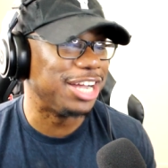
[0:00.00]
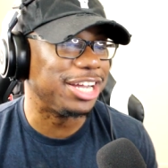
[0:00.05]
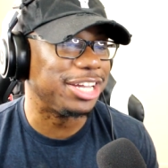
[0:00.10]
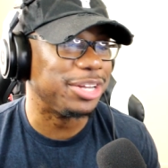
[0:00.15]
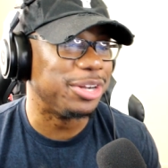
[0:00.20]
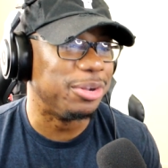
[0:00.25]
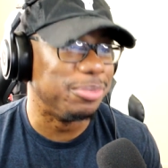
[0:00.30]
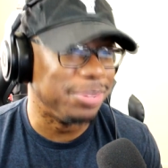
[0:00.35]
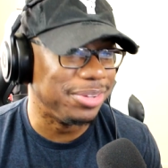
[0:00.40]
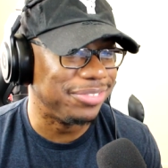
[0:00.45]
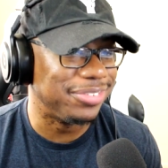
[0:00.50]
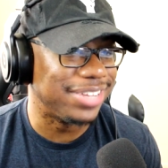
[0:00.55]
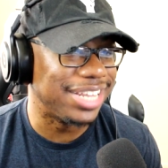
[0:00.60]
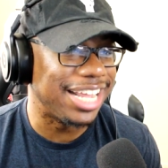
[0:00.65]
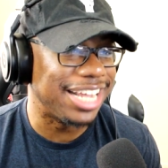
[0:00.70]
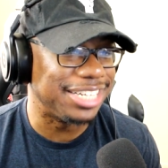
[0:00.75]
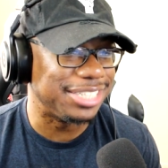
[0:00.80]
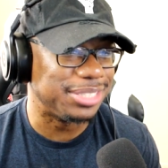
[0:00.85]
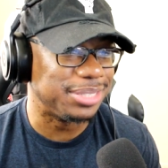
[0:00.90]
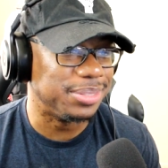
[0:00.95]
y'all get on me for
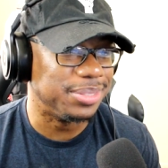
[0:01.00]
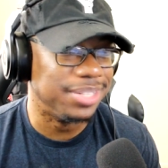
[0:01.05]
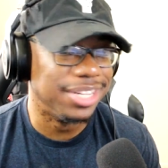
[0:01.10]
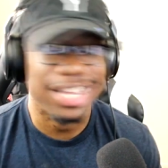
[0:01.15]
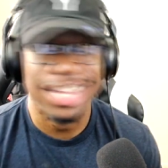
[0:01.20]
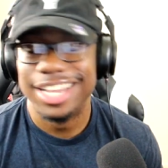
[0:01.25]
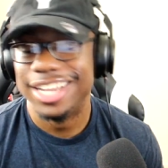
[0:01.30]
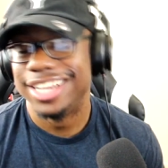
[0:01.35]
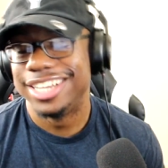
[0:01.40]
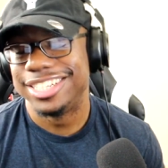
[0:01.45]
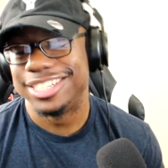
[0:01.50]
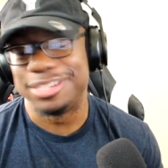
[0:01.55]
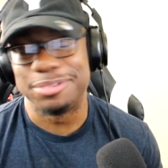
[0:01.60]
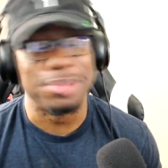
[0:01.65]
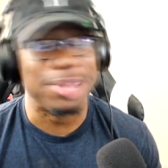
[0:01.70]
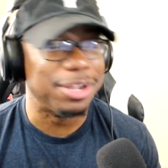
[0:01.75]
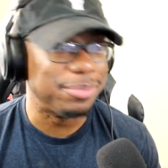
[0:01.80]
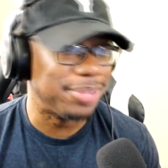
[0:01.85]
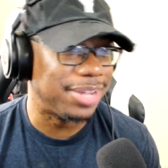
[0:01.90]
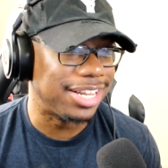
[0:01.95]
that too. So
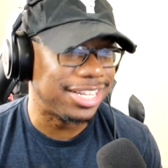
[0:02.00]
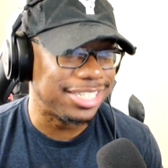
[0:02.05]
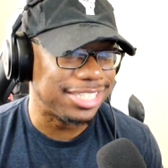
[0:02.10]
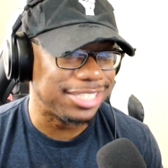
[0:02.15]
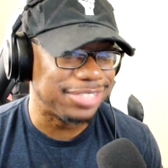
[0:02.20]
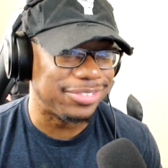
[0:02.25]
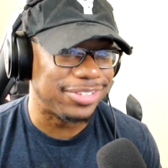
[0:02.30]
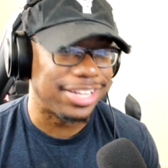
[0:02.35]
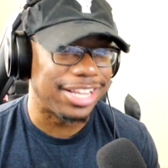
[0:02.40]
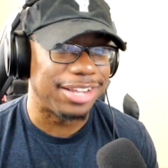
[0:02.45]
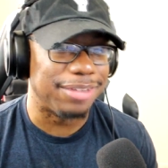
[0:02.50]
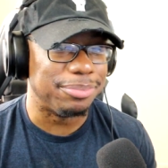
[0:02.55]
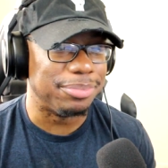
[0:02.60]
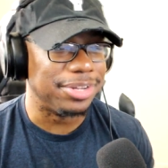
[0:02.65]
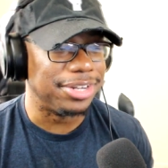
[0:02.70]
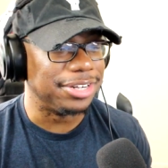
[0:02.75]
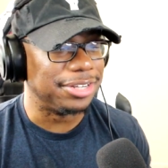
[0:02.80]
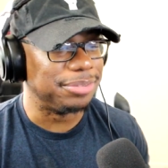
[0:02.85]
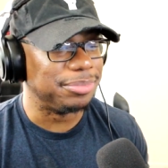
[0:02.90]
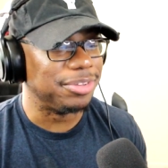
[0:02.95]
my apologies for that.
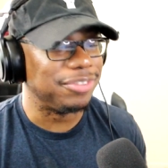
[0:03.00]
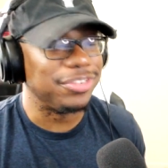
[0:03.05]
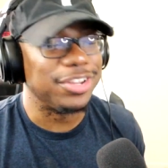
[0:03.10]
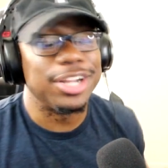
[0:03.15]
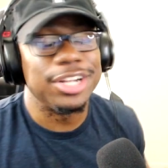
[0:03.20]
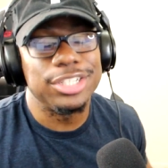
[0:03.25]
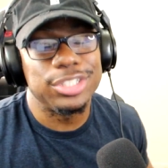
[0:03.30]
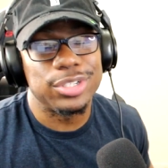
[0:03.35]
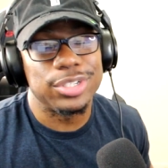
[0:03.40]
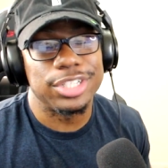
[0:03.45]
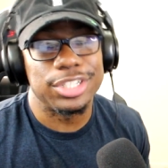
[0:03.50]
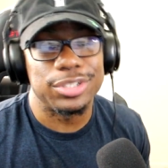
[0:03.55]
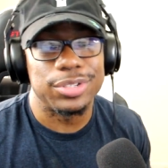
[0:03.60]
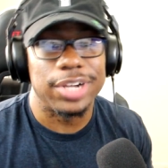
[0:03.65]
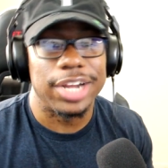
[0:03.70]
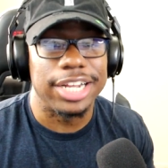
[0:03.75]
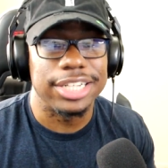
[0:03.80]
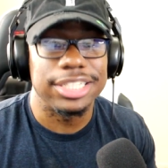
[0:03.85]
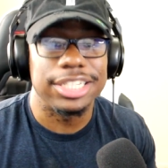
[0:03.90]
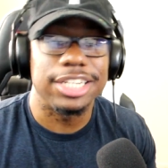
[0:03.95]
But um, if y'all enjoyed this
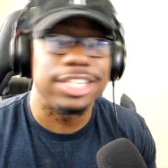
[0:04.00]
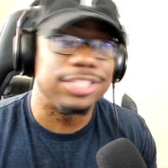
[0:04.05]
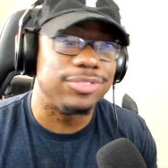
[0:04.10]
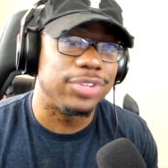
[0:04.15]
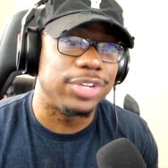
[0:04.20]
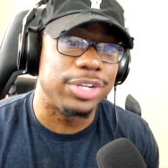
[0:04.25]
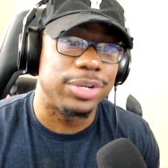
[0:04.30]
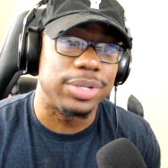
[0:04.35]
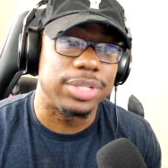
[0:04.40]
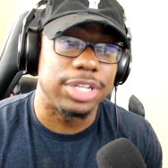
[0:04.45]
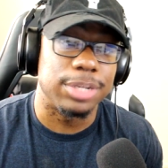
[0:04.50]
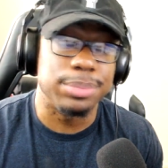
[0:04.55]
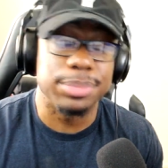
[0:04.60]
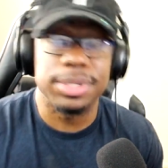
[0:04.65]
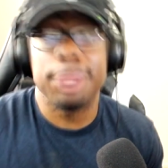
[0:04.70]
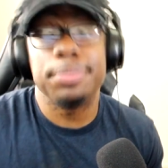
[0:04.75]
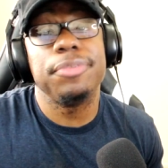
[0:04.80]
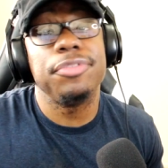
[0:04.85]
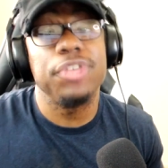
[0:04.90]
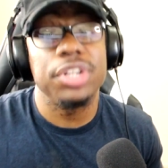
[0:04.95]
reaction, give this video a thumbs
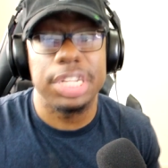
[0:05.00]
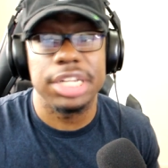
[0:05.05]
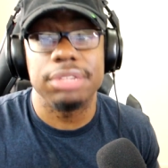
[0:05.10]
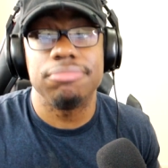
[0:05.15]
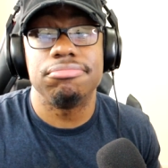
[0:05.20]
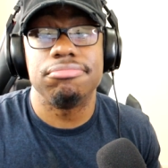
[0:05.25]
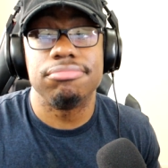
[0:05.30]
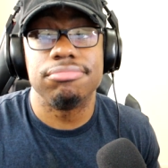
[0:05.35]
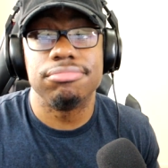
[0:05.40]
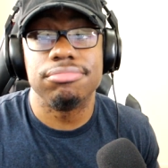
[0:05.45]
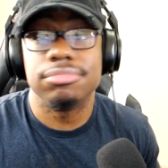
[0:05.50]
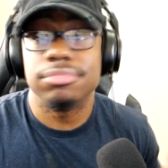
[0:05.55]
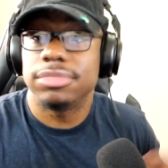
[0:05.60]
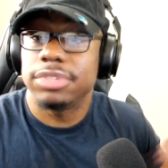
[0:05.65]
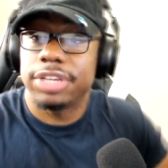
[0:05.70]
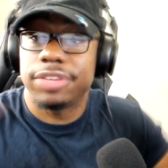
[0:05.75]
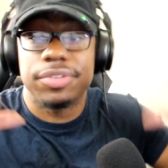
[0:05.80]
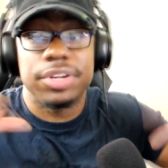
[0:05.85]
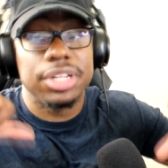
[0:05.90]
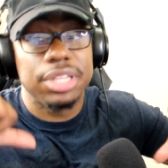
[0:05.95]
up. If you didn't,
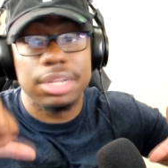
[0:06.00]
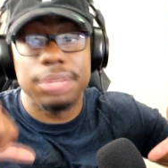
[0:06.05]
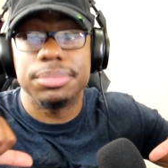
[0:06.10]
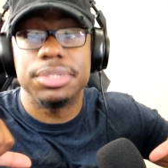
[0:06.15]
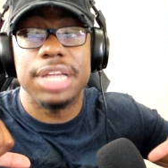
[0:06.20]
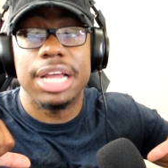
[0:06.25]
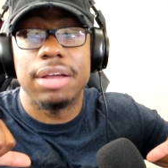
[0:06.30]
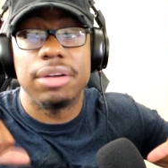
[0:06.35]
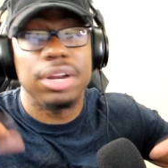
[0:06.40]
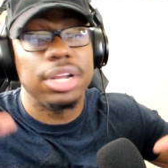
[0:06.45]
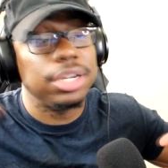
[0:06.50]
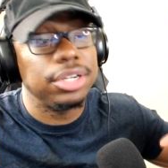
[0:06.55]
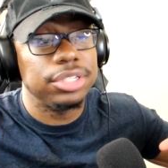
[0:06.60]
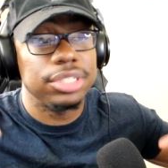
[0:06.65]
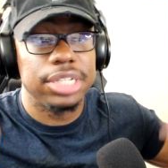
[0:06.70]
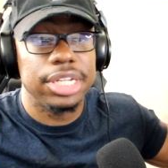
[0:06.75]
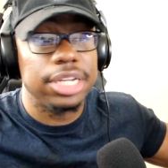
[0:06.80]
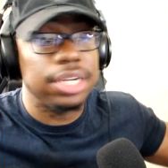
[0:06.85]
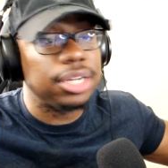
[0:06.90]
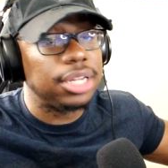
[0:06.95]
give it a thumbs down. I
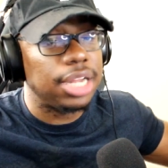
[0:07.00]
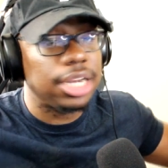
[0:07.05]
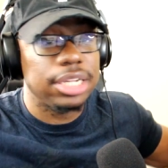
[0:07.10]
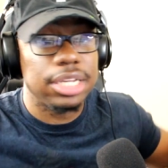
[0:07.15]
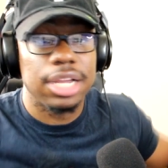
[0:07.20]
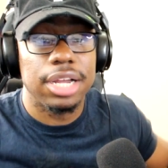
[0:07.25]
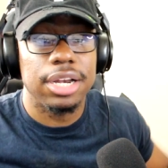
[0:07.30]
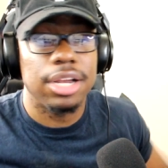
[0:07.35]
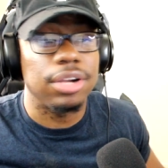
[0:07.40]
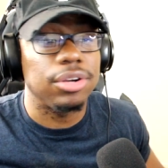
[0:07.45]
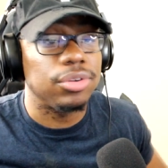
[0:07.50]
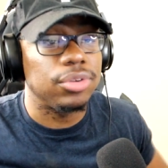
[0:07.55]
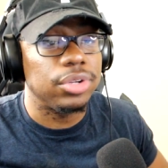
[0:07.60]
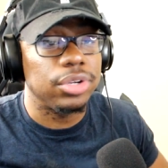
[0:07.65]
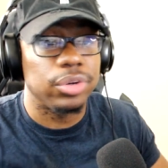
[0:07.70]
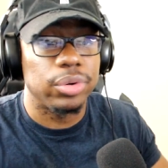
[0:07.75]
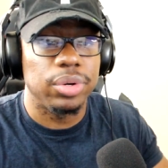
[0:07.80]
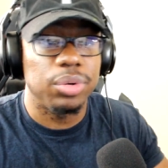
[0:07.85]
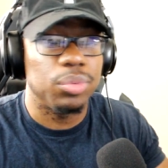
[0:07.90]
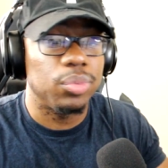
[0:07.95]
understand a lot of y'all not gonna
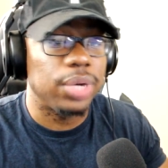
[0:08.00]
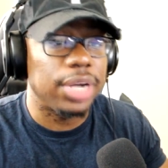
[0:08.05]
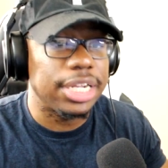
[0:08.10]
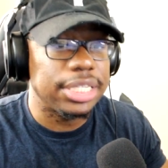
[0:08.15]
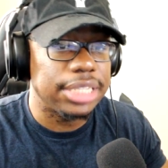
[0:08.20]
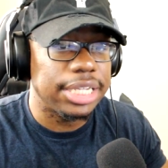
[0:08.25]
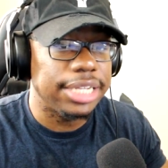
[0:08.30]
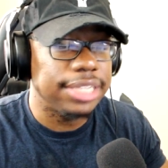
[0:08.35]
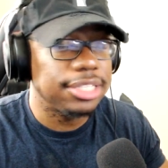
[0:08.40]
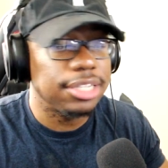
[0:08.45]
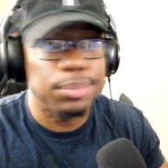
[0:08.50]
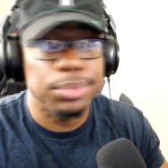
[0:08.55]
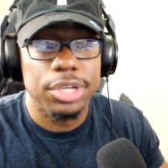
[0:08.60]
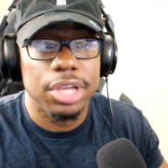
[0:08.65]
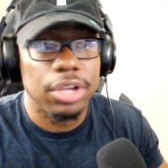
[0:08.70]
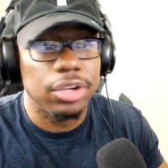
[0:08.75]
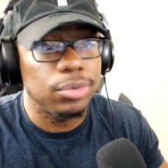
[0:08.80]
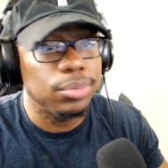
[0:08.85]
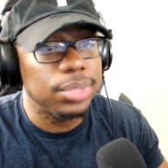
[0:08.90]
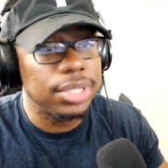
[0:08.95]
agree with what I say, and some of
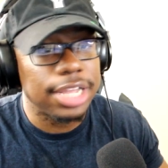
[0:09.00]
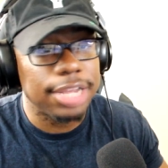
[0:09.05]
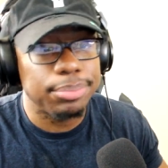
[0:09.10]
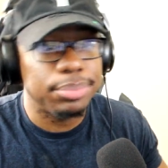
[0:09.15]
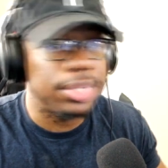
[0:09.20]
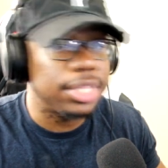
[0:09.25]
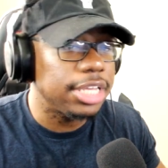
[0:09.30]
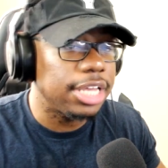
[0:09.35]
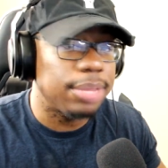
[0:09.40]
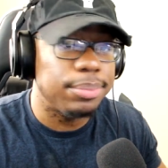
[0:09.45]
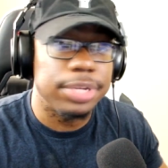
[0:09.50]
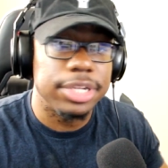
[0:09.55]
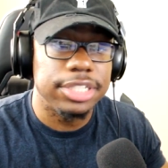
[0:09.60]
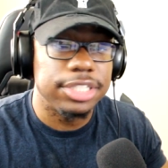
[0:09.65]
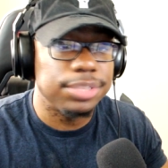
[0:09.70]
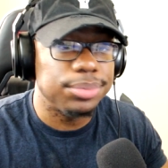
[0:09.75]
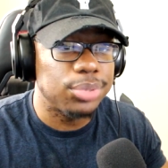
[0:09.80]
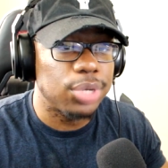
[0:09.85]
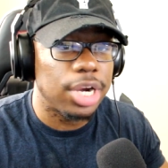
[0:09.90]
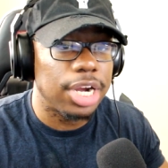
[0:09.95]
y'all gonna be like, Billy, I'm
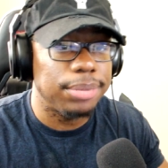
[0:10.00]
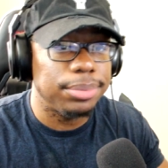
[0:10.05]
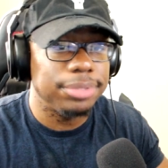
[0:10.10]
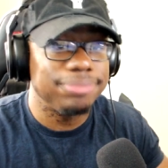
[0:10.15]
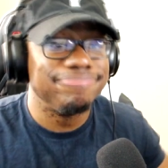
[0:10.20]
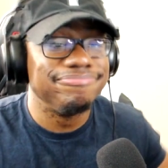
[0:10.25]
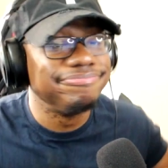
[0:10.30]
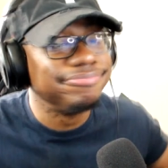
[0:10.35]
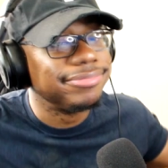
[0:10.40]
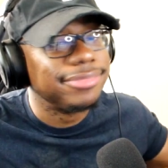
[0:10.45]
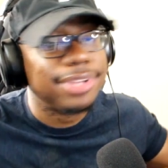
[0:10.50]
unsubscribing.